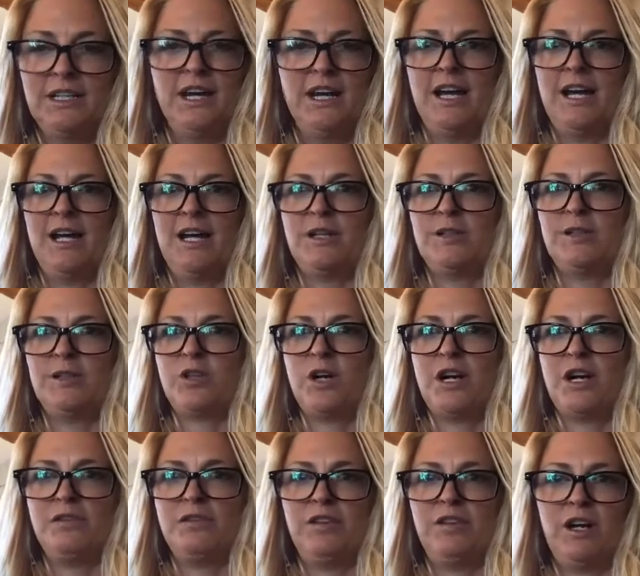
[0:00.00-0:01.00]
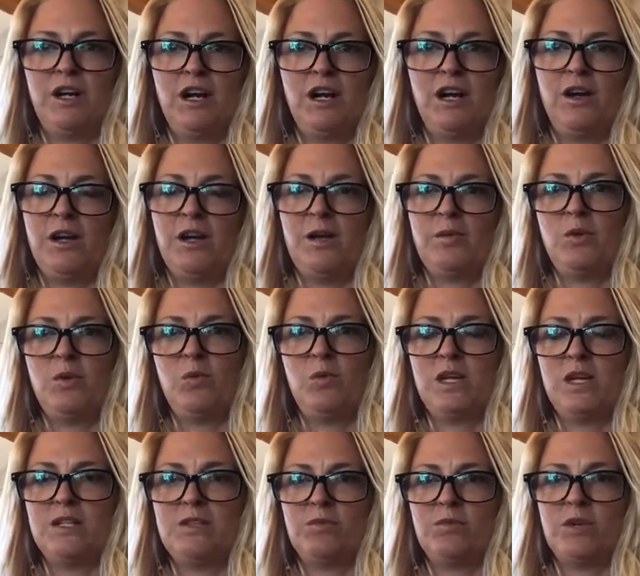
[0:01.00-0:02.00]
I try to figure out, I mean,
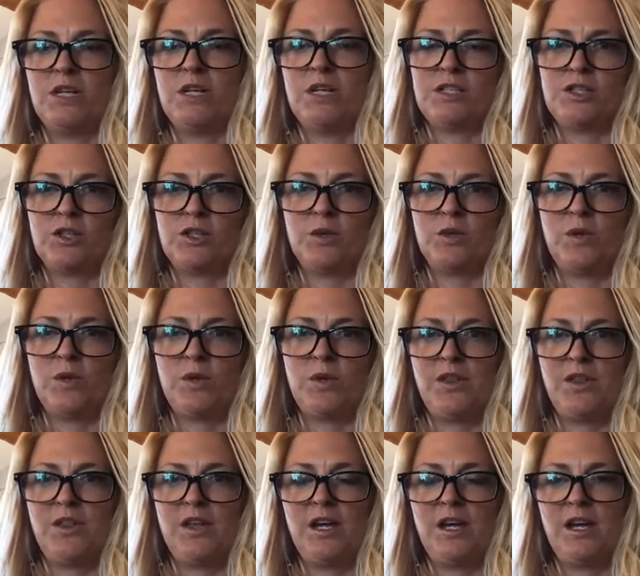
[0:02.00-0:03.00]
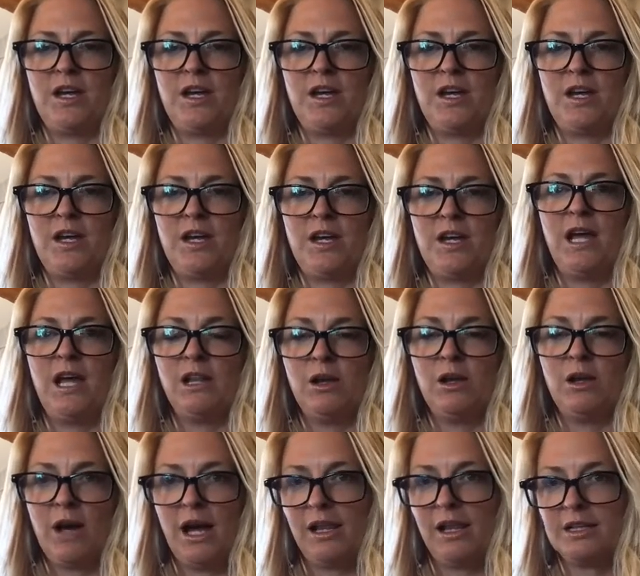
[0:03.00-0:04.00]
we registered with the Hello
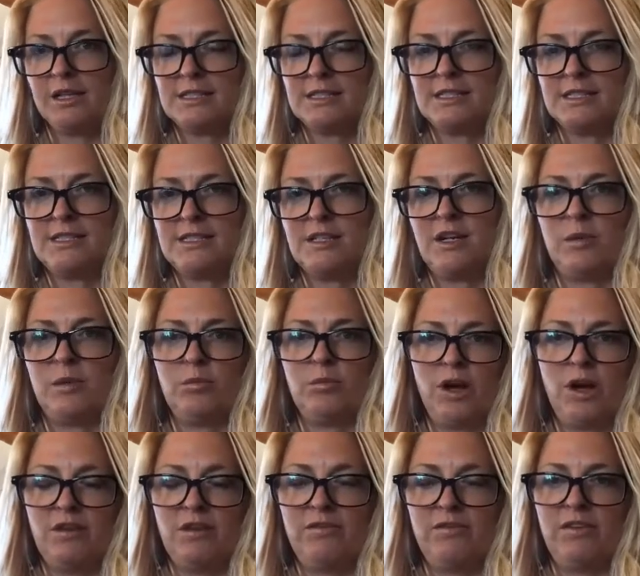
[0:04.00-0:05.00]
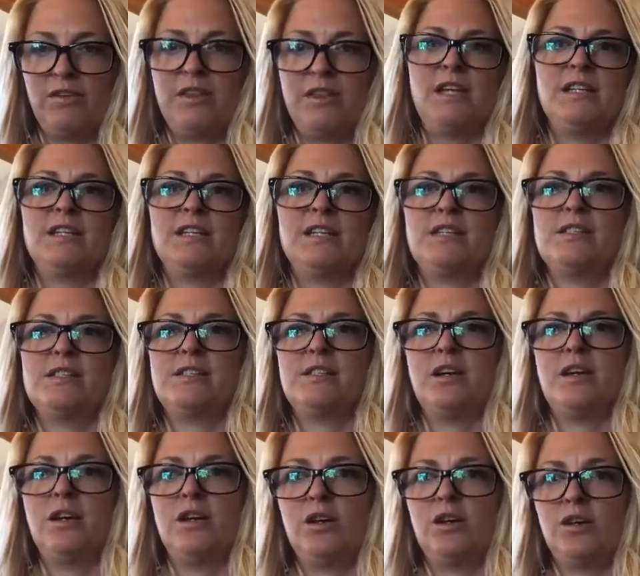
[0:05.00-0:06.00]
Alice. It's a nonprofit that does
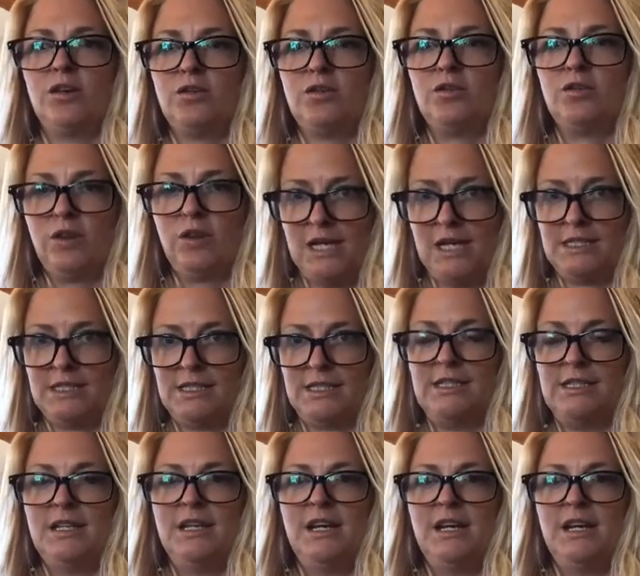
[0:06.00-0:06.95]
grants.